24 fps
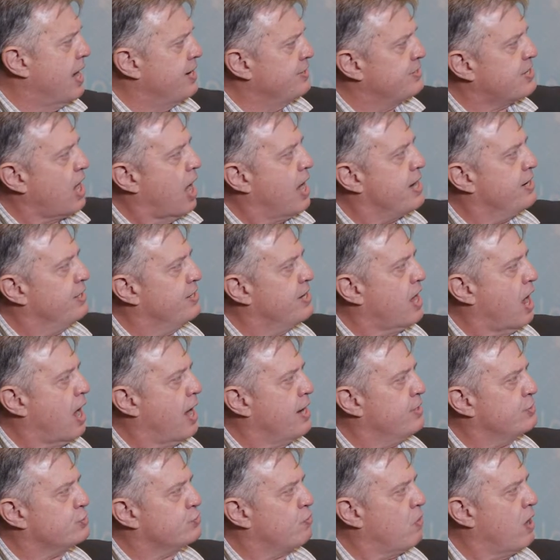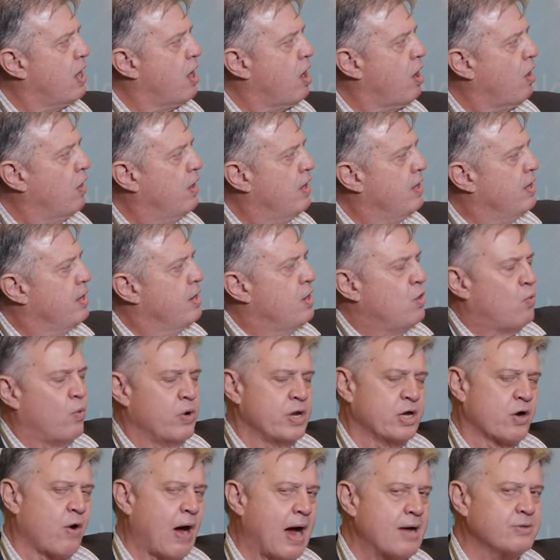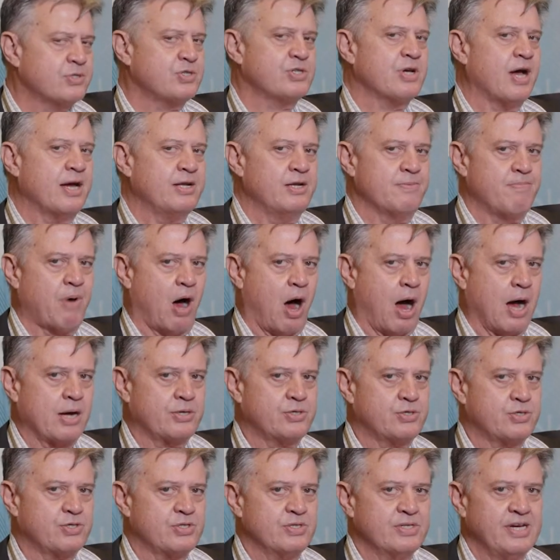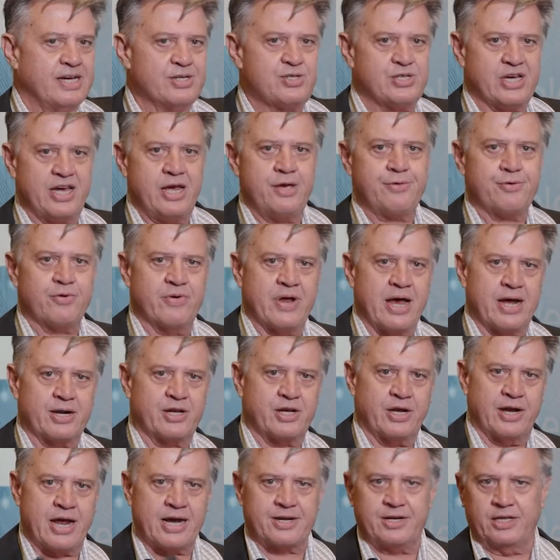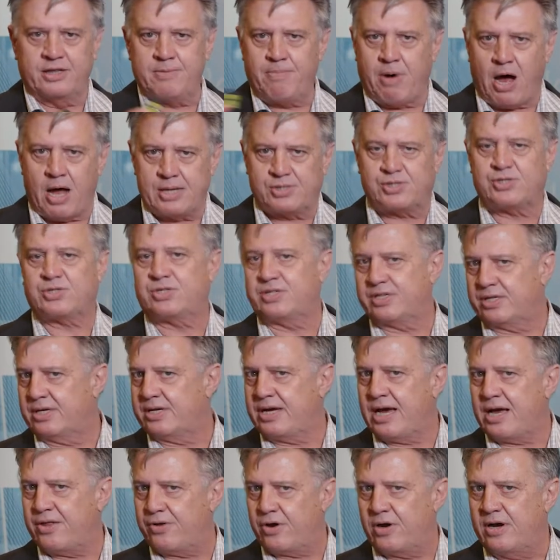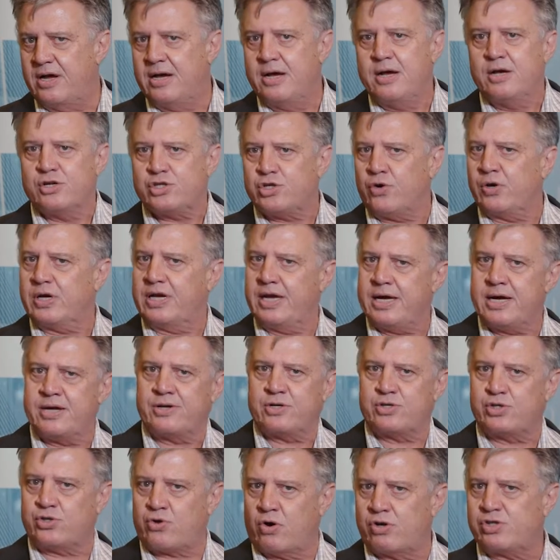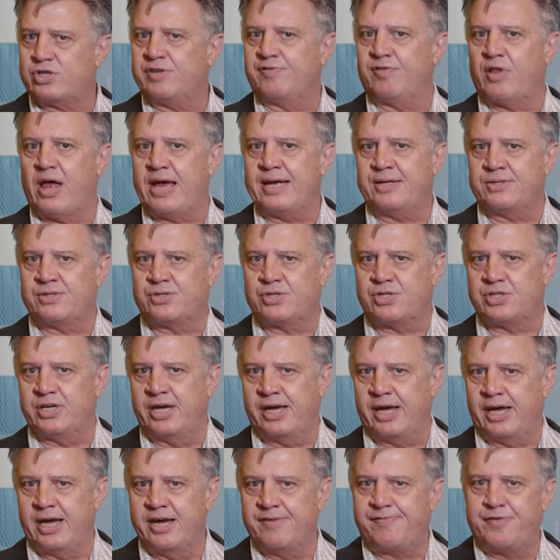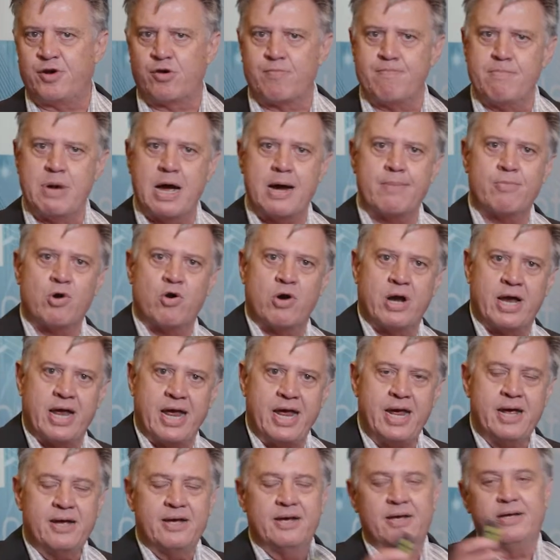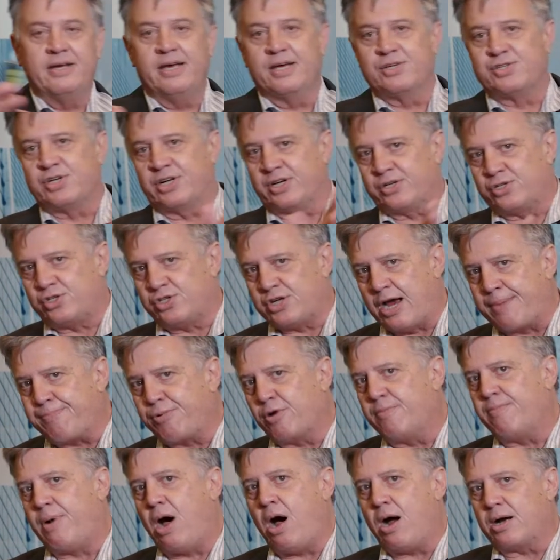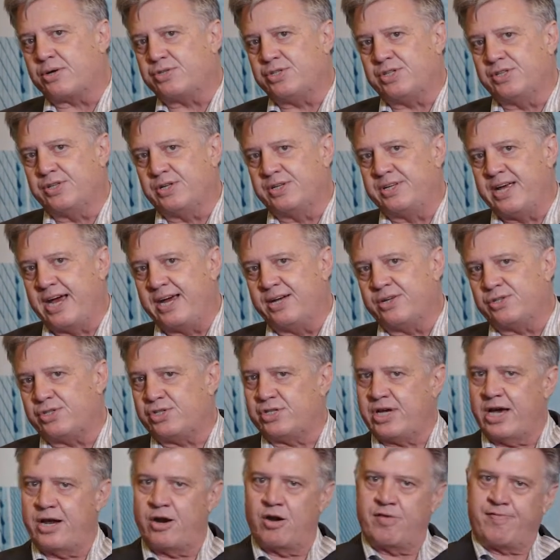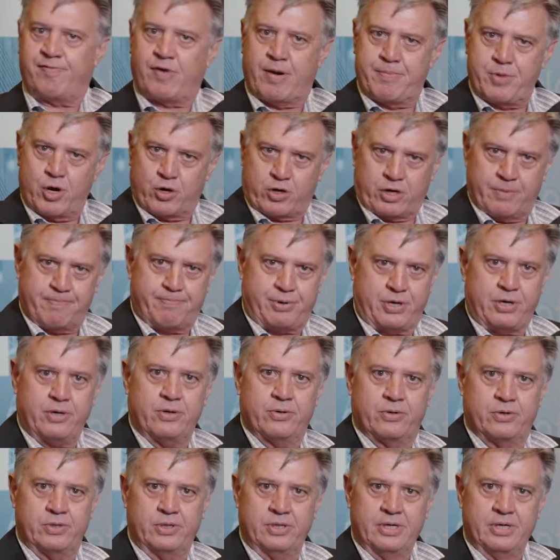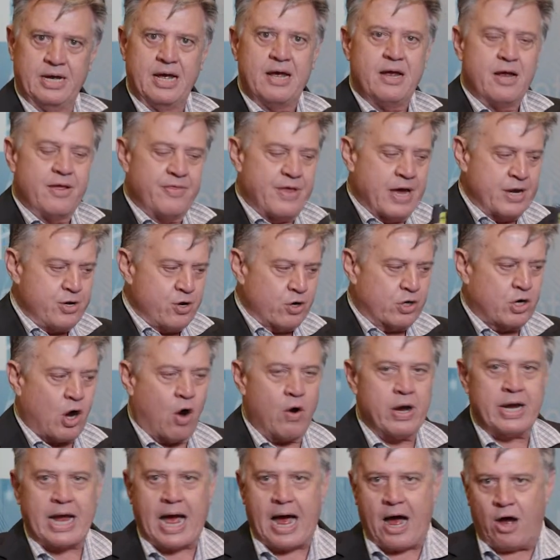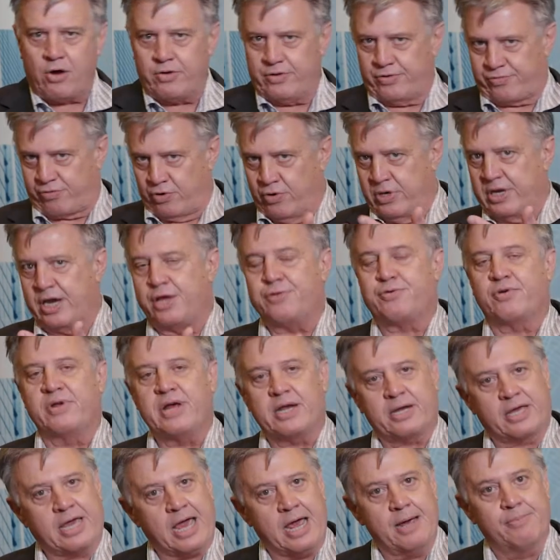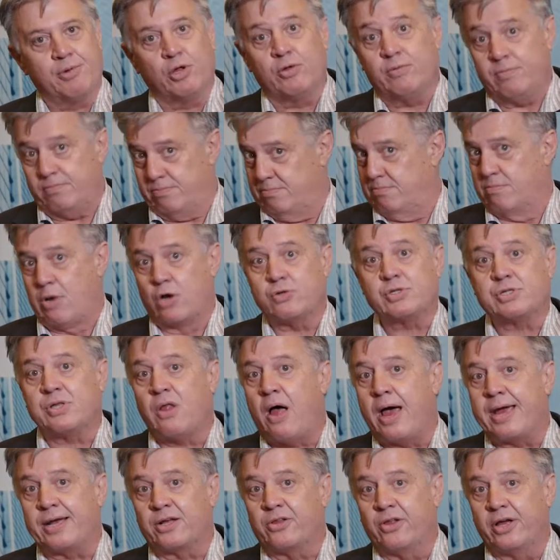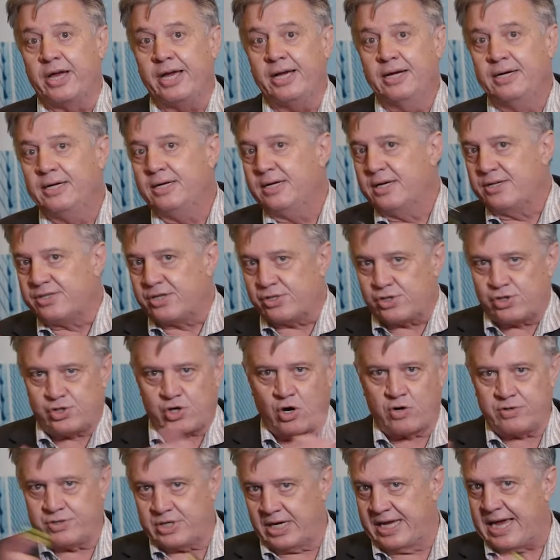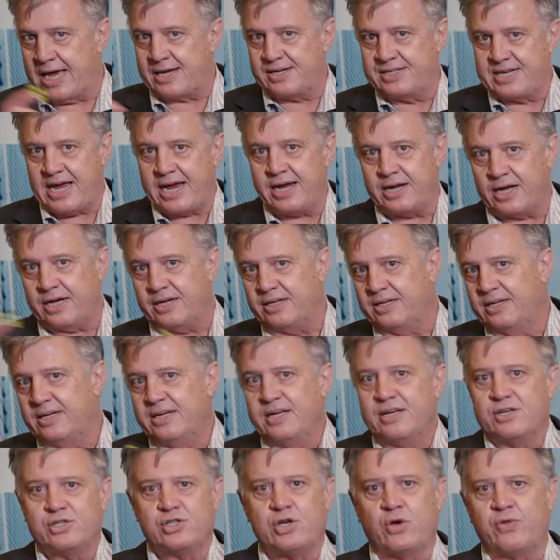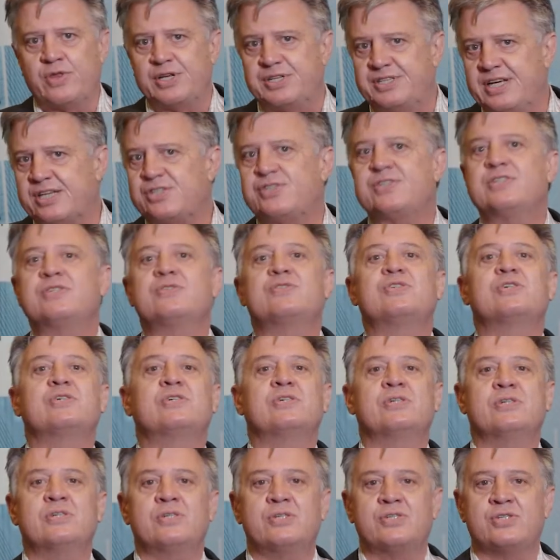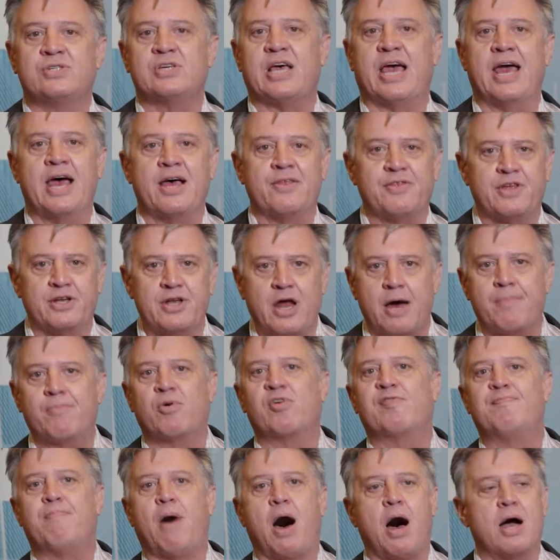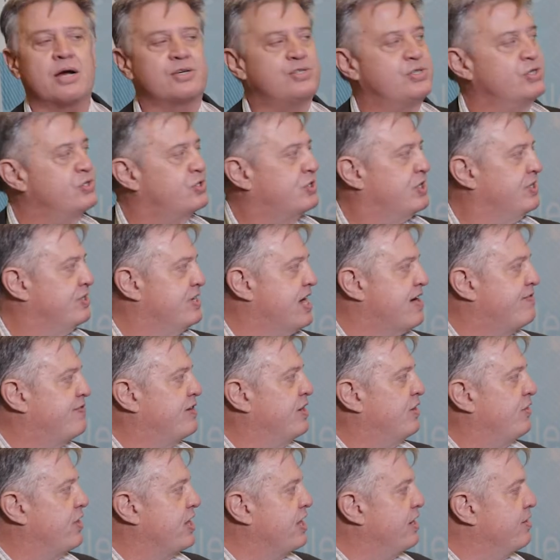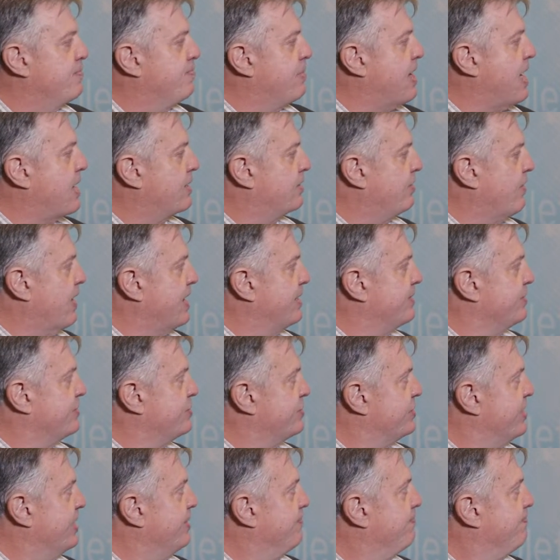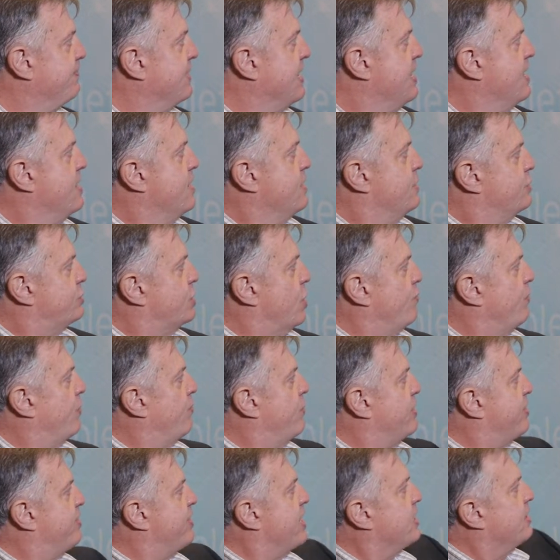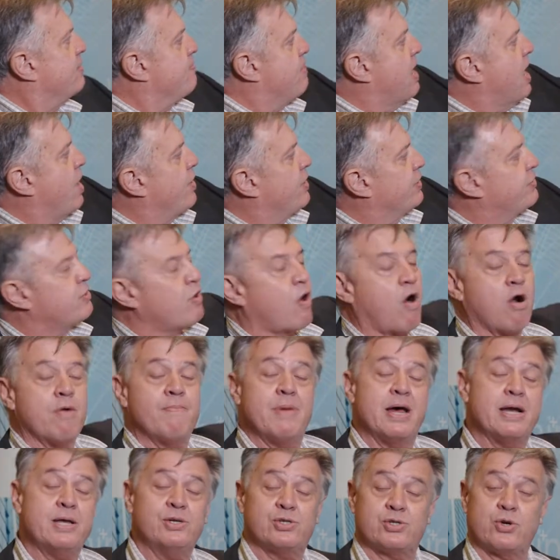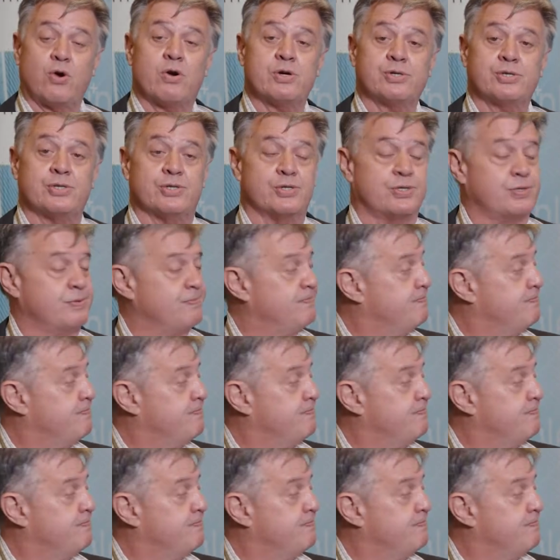die-to-die as well. When you go outside the box, it's Ethernet connecting the bots together. So again, a source of latency. If your memory is in a separate box in the data center from your compute, then you're going out through an Ethernet cable, most likely, to get data. So the distances and the number of boxes can definitely impact latency. So when we think about it, there are many sources.